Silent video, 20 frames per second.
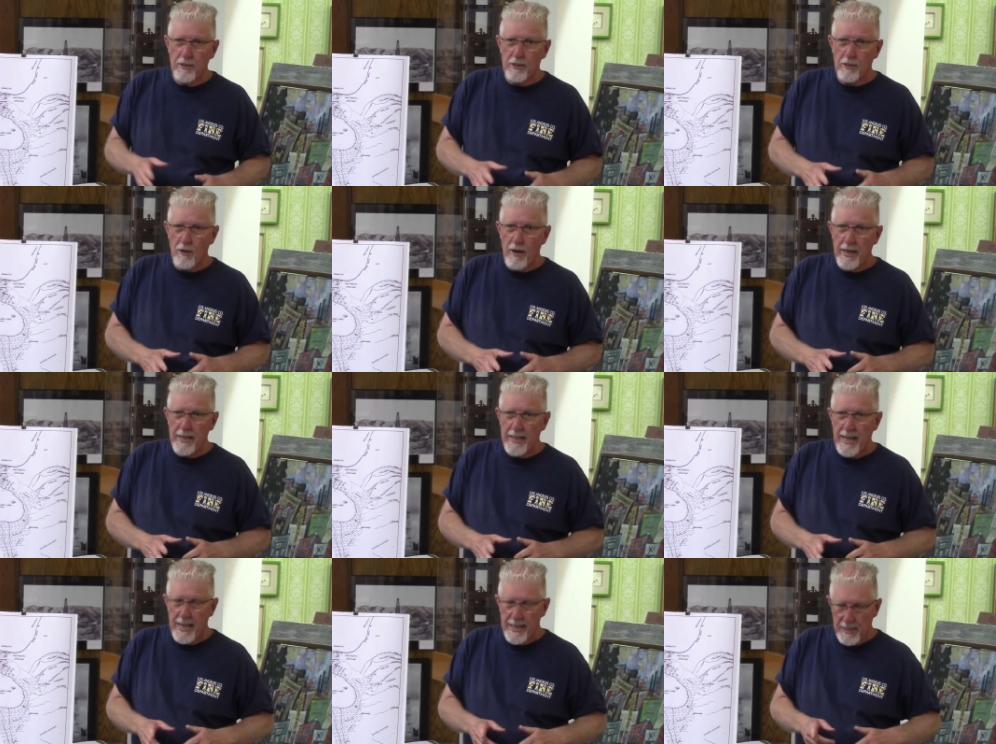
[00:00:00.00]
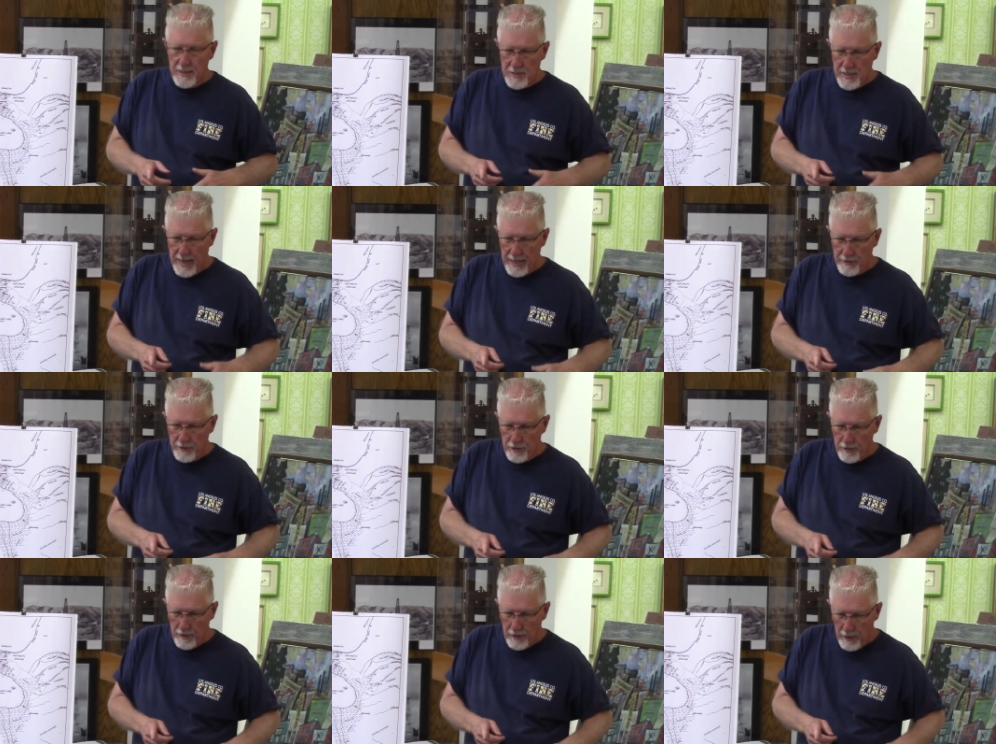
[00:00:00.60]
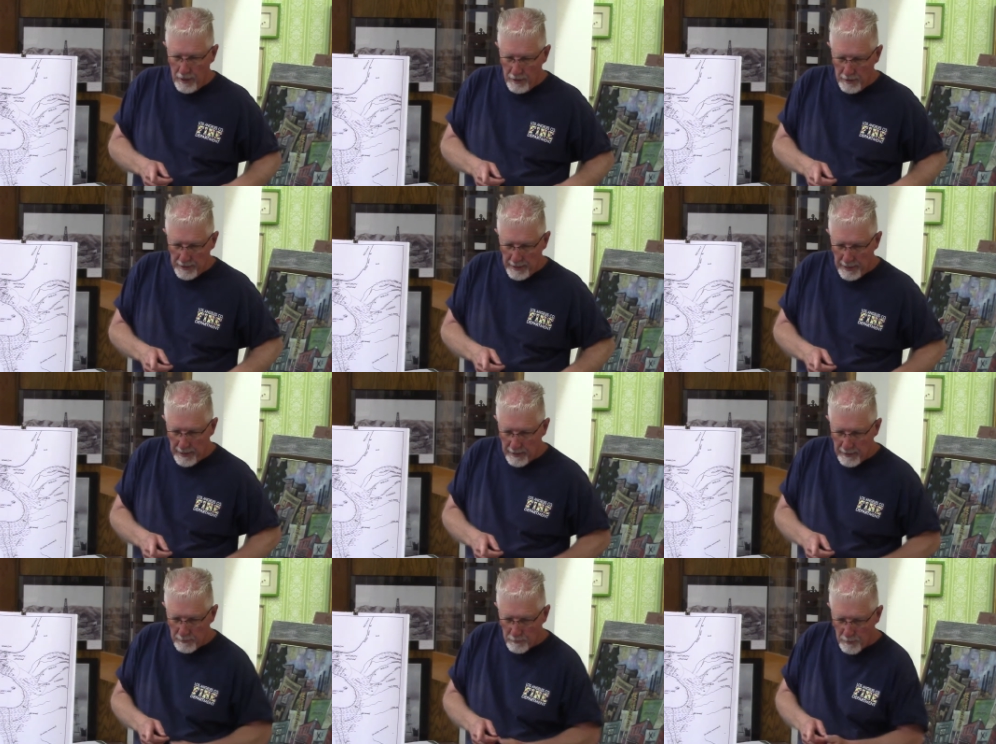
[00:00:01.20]
Kreyenhagen's had their
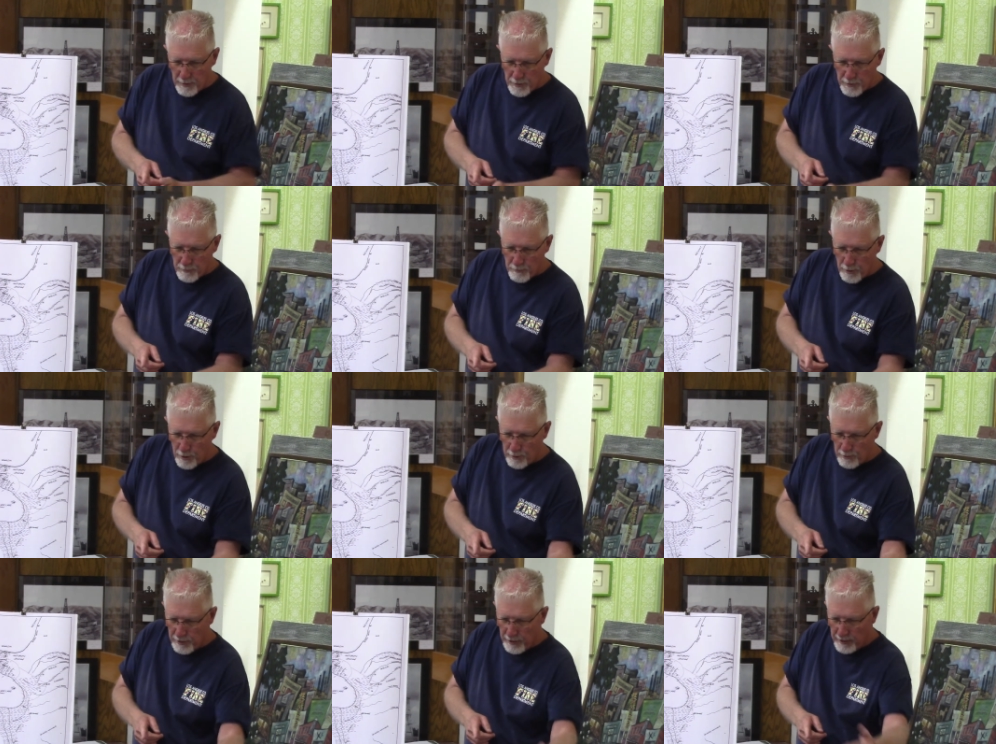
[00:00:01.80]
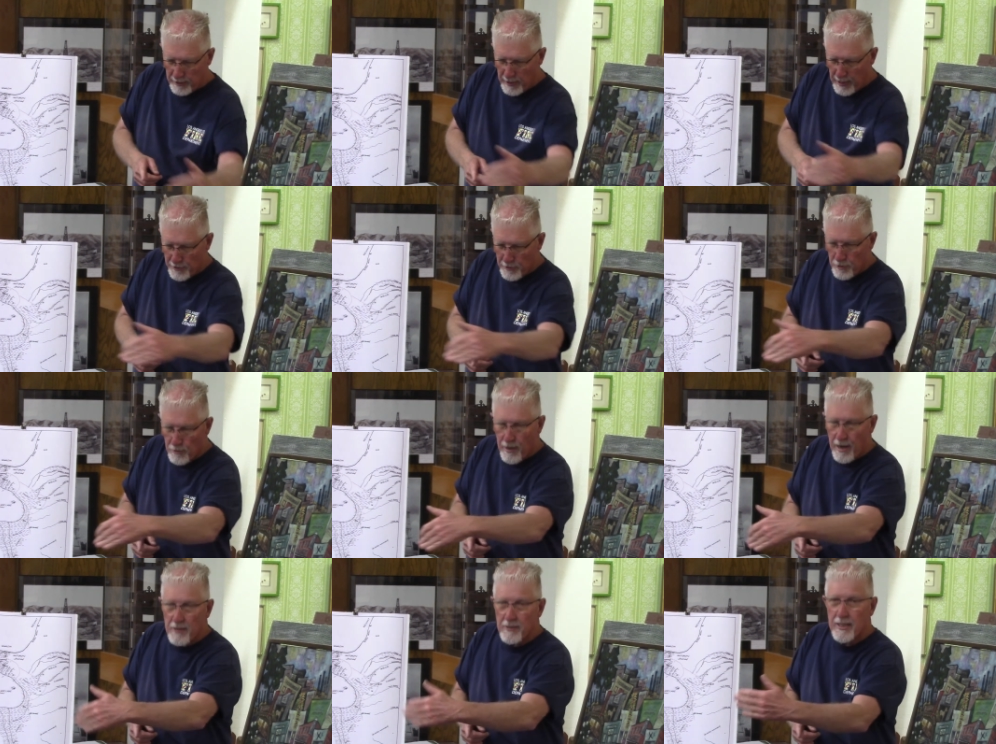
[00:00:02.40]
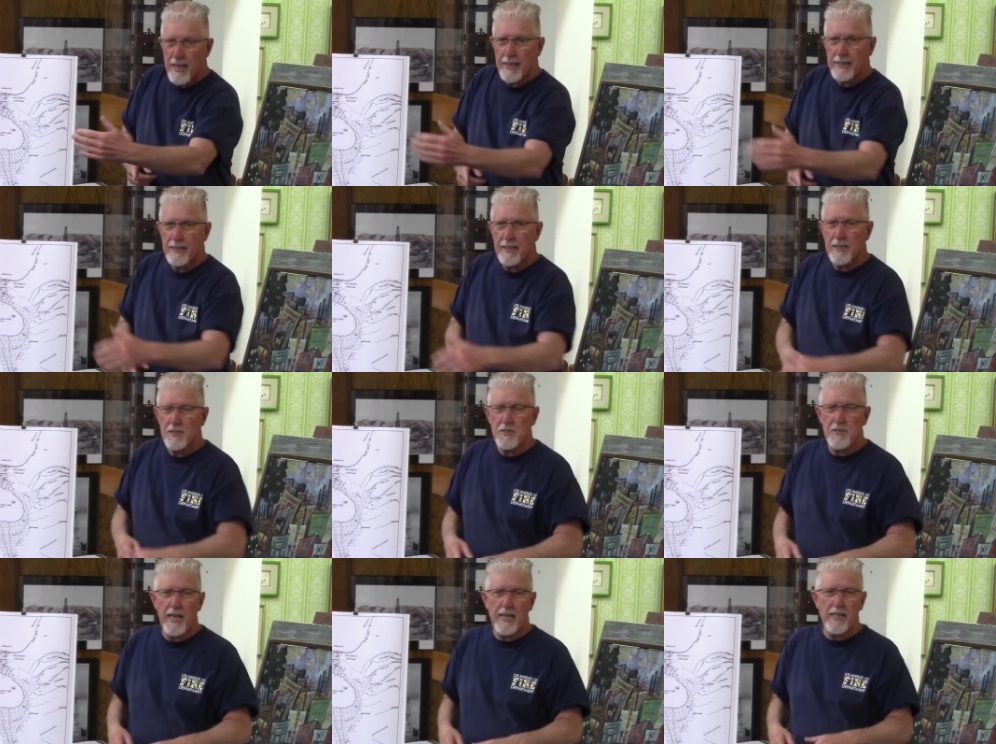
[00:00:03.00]
well, where the road cuts around like
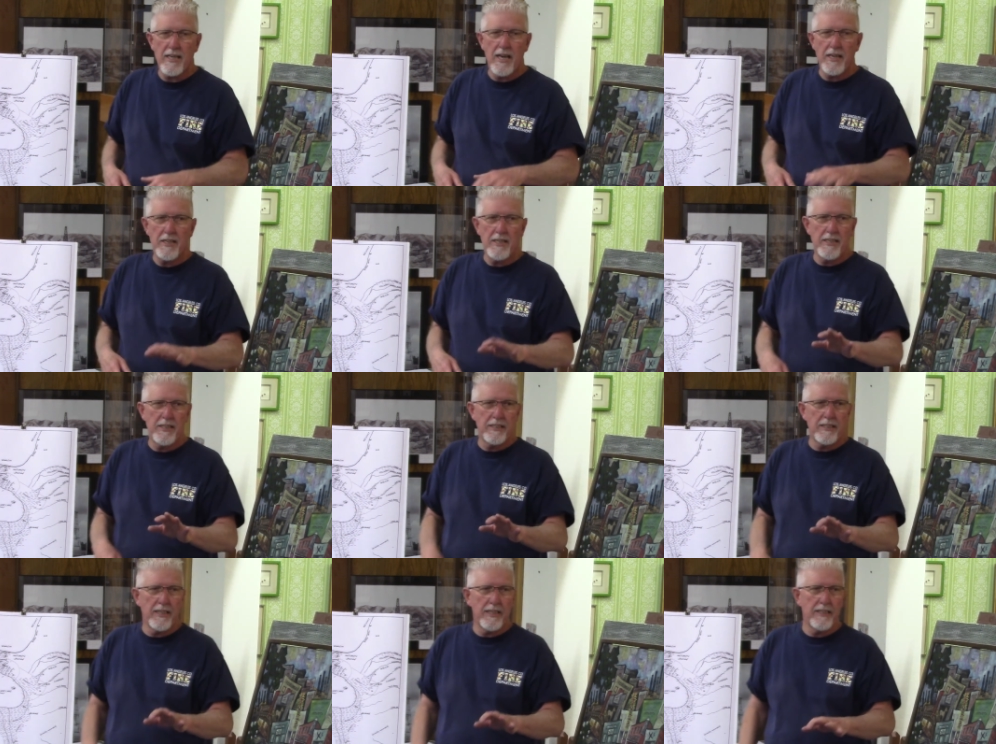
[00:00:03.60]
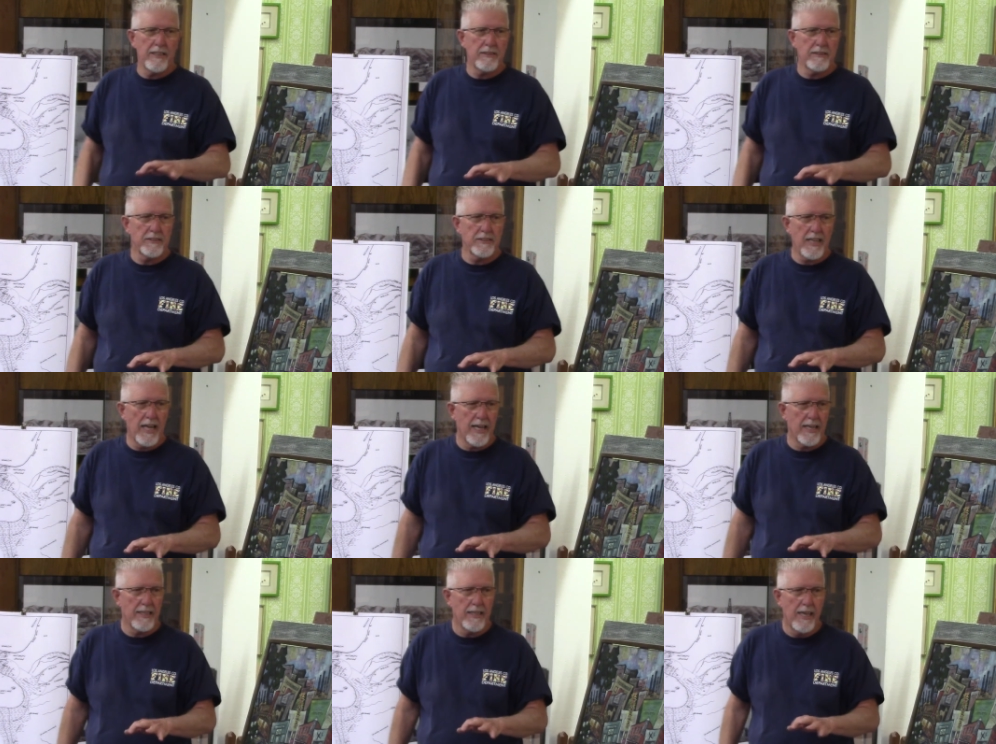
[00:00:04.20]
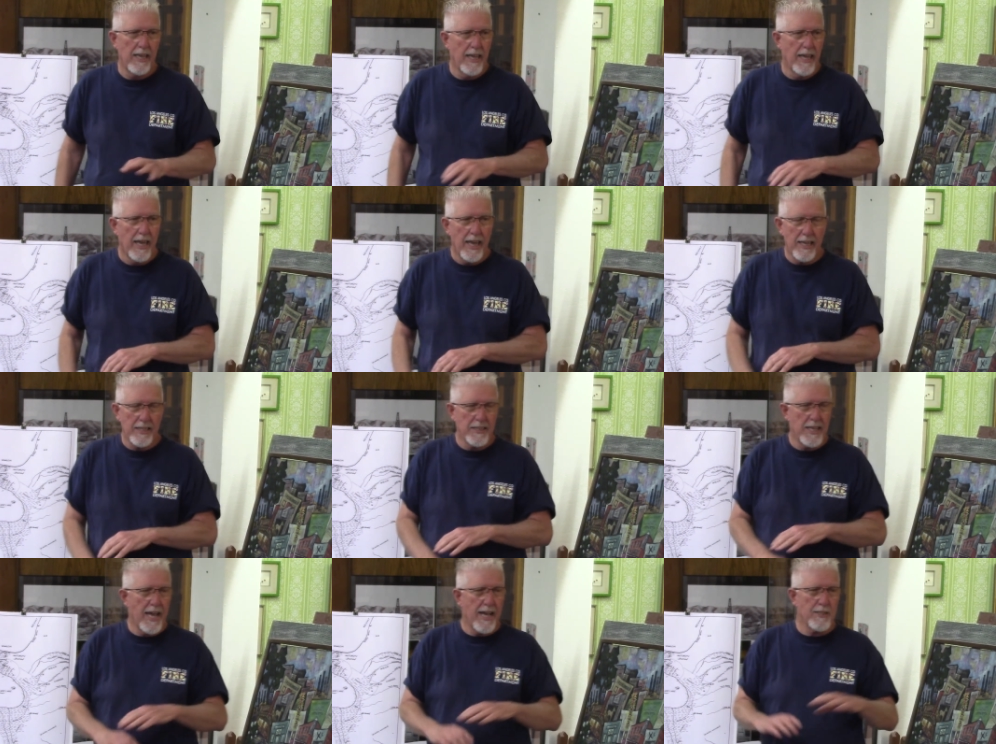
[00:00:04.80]
this, they cut into the hillside.
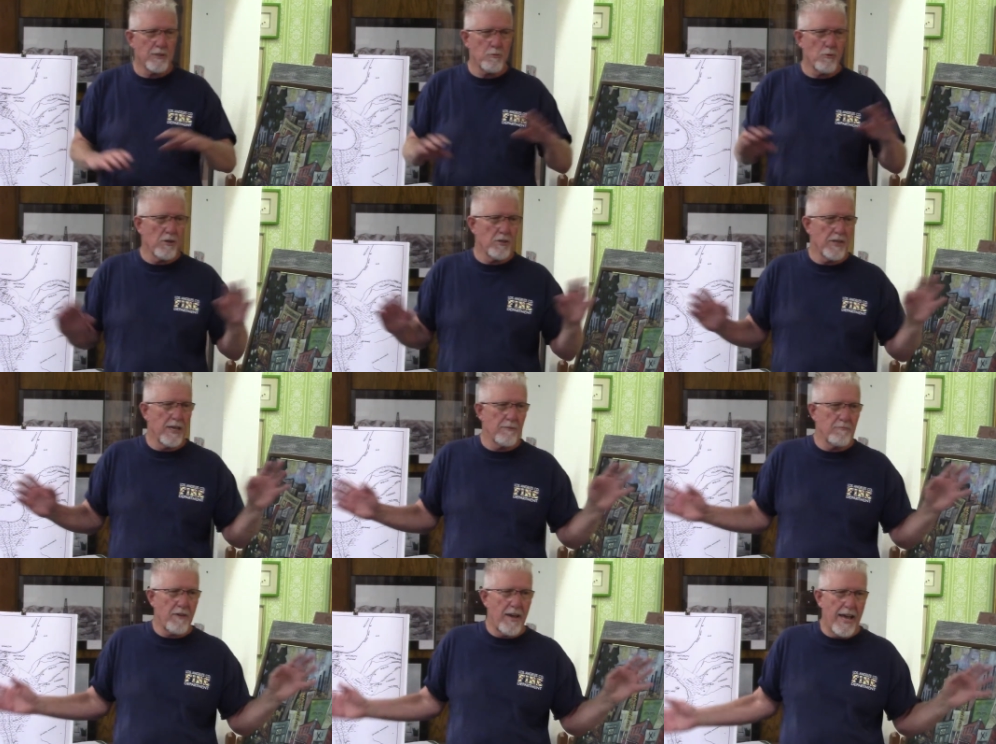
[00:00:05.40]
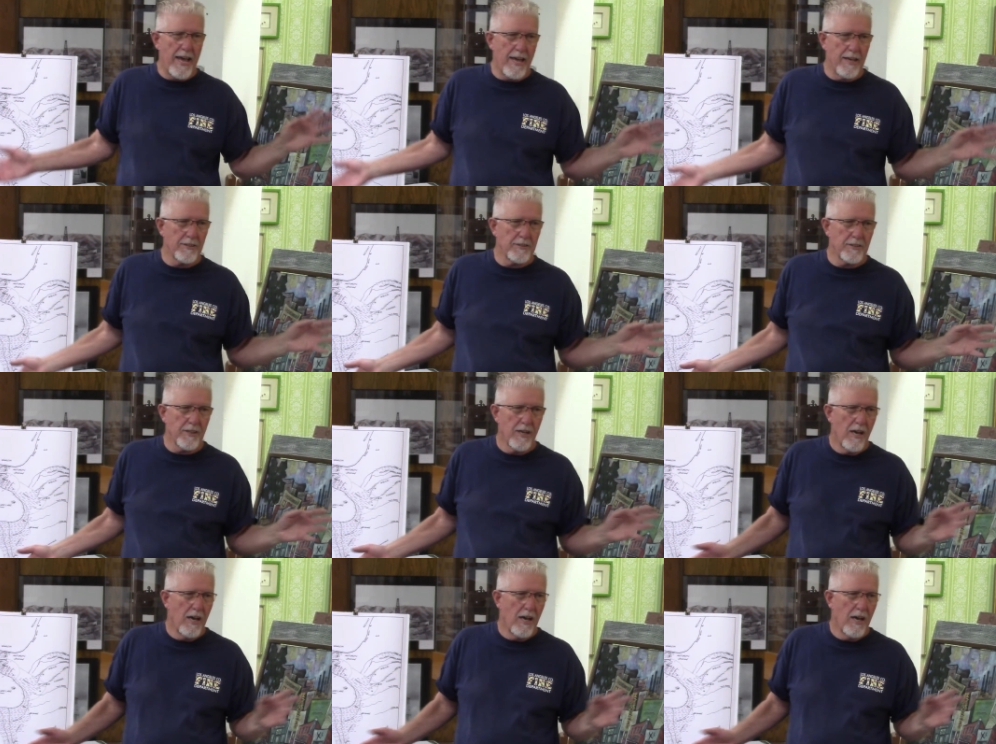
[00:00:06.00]
And that's where they found